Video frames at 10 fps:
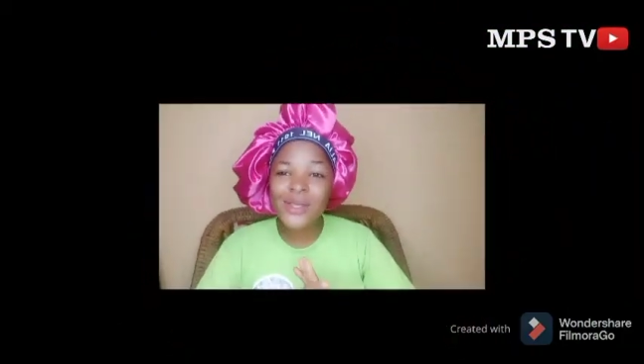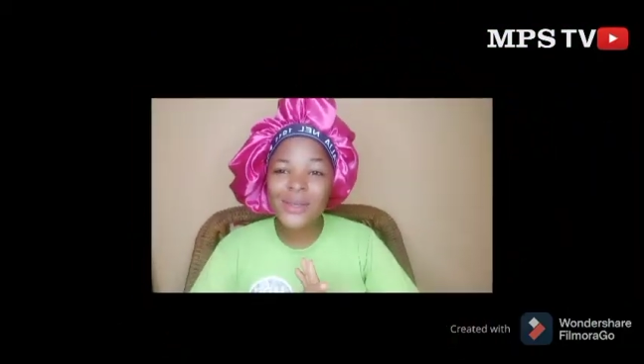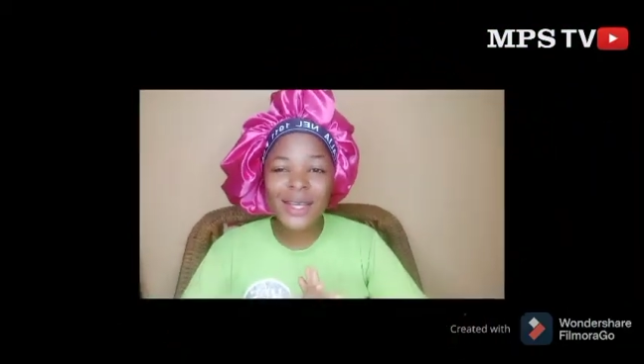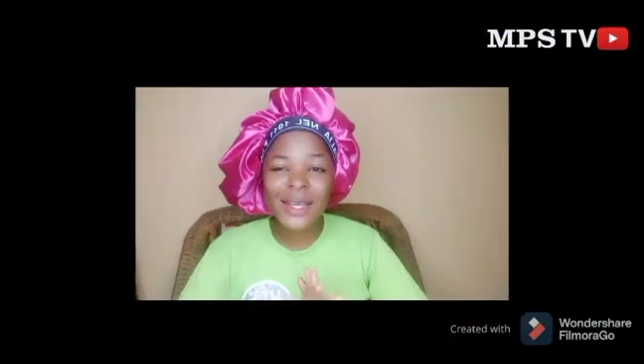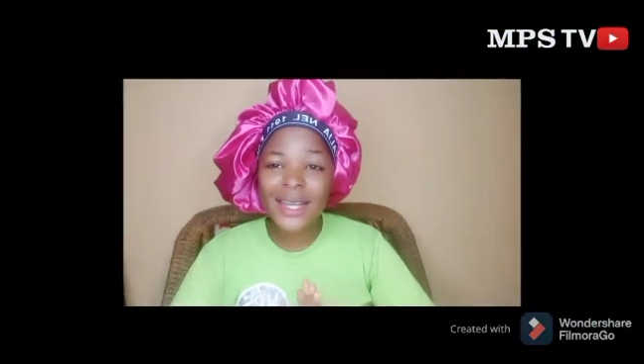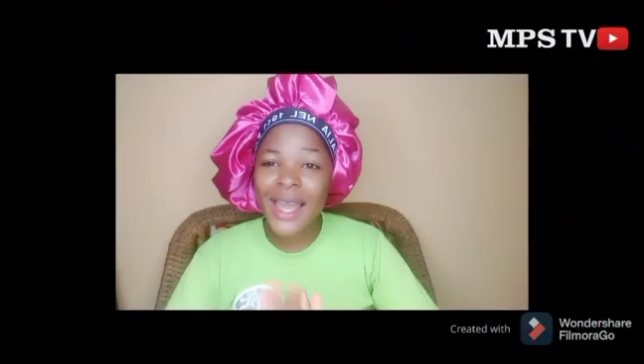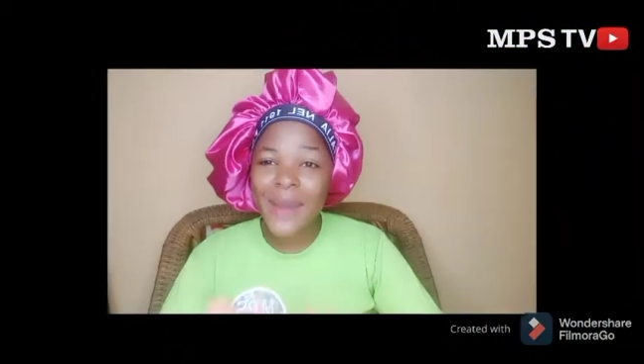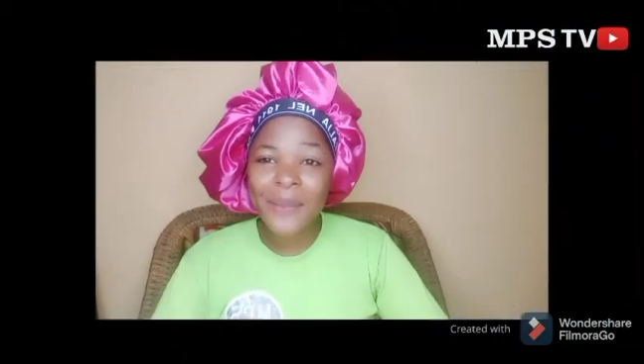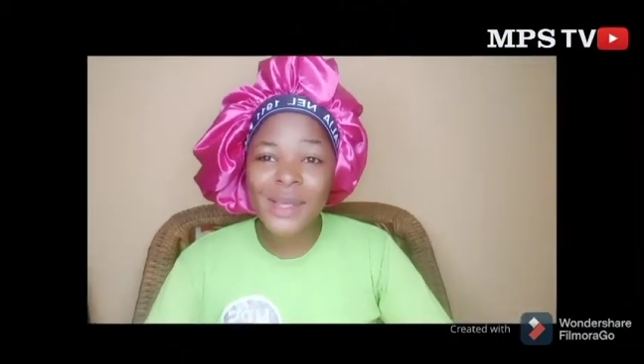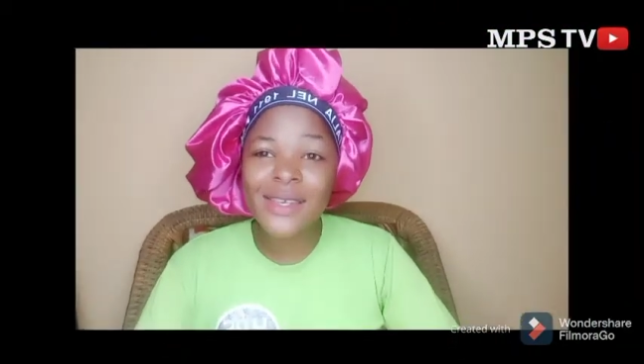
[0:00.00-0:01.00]
to another
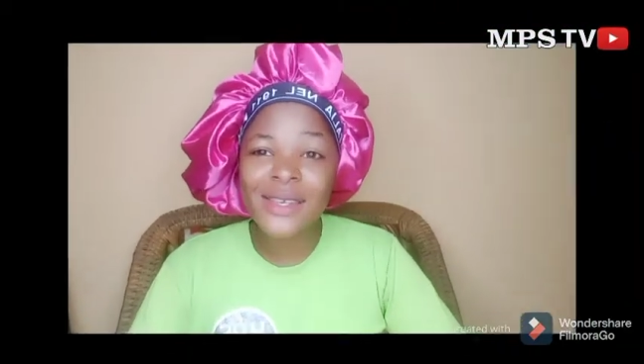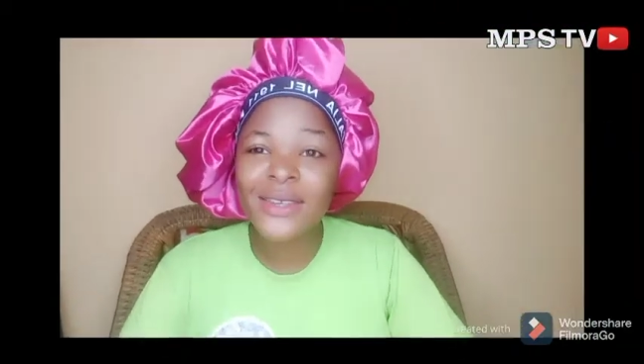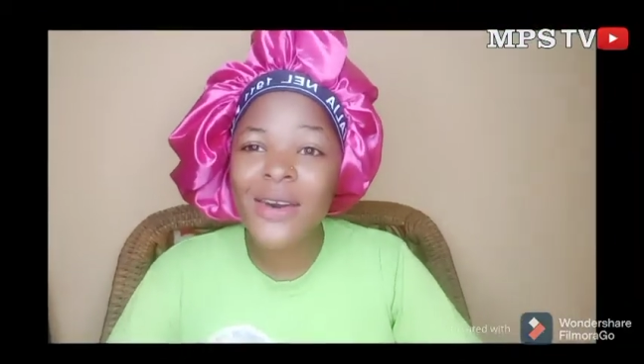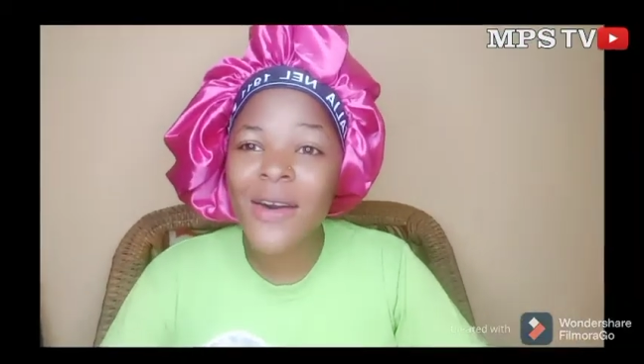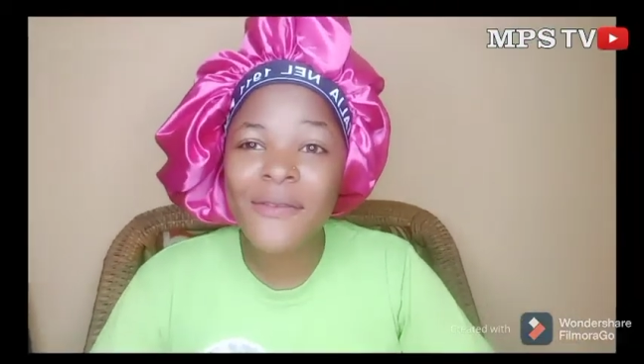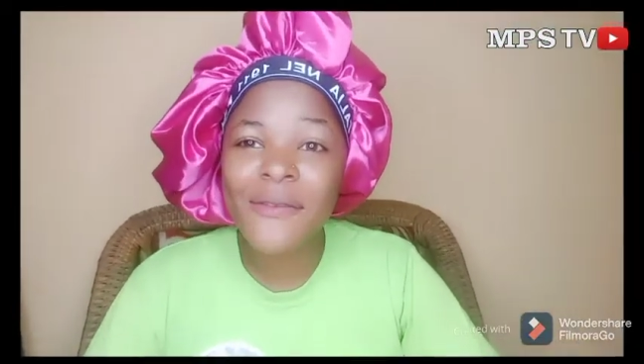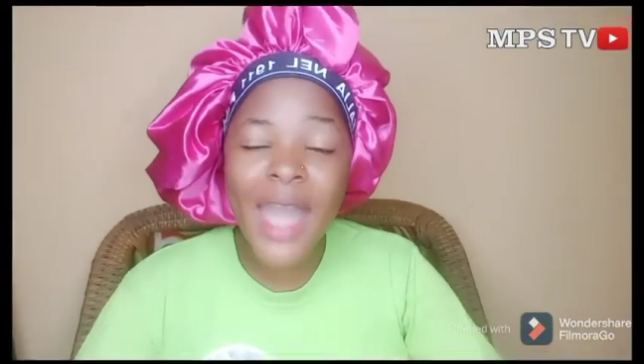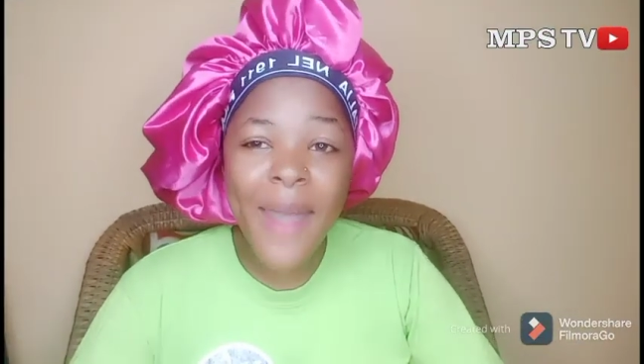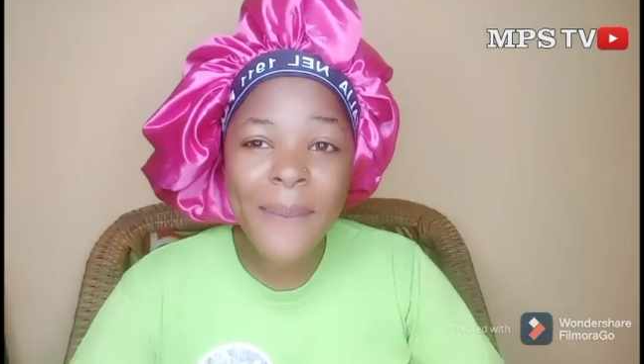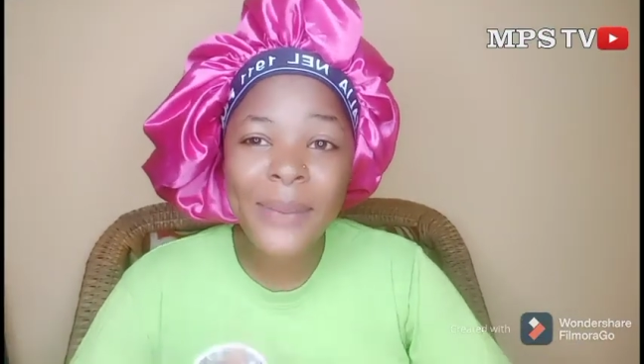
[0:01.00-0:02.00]
episode of
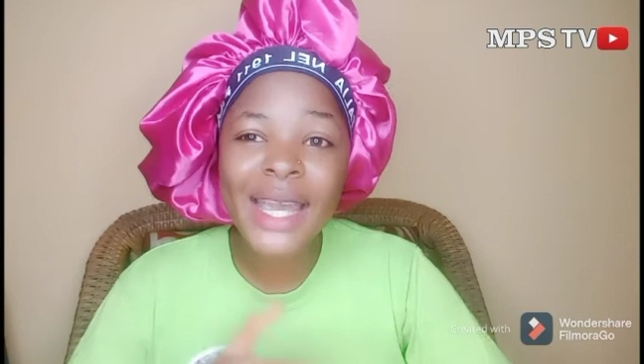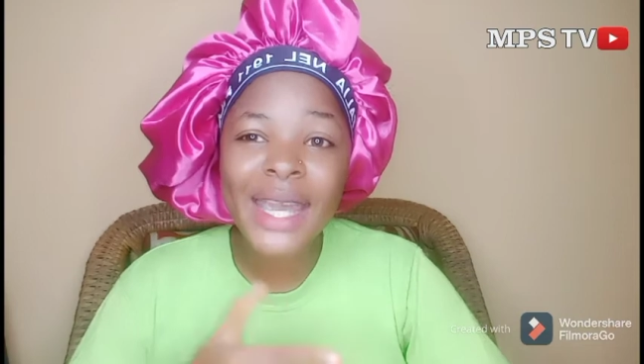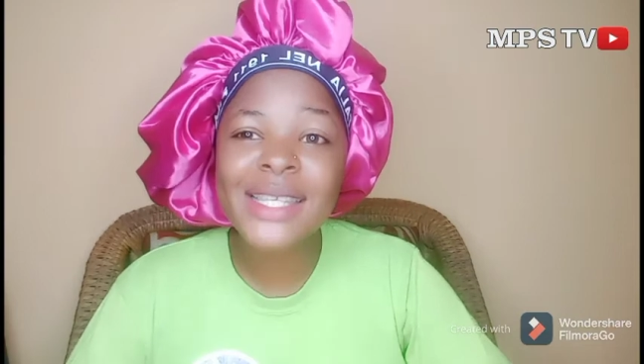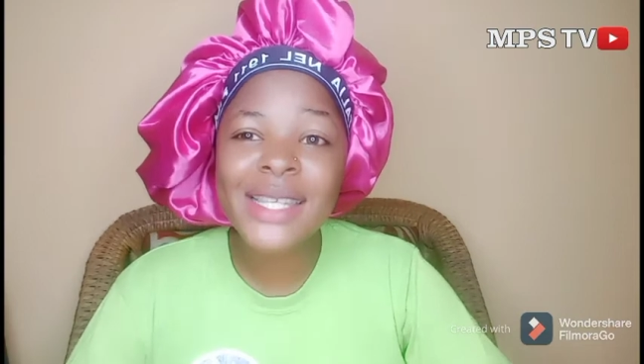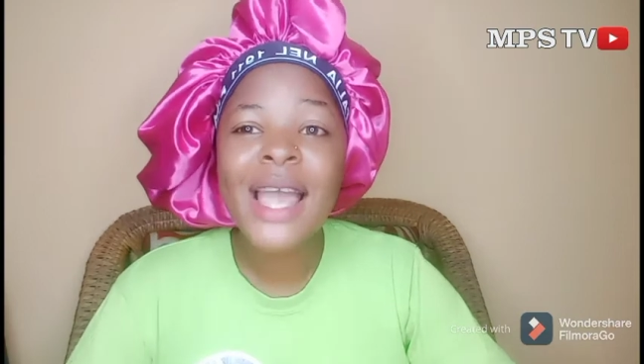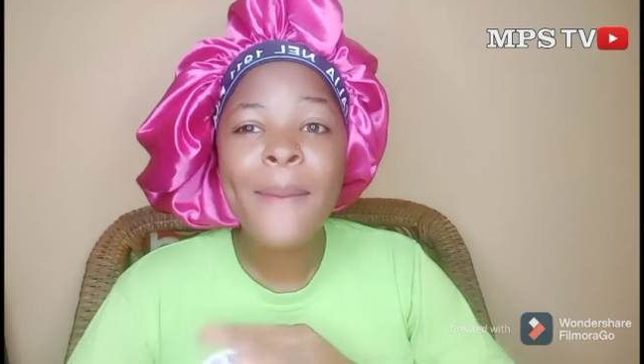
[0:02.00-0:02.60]
MPS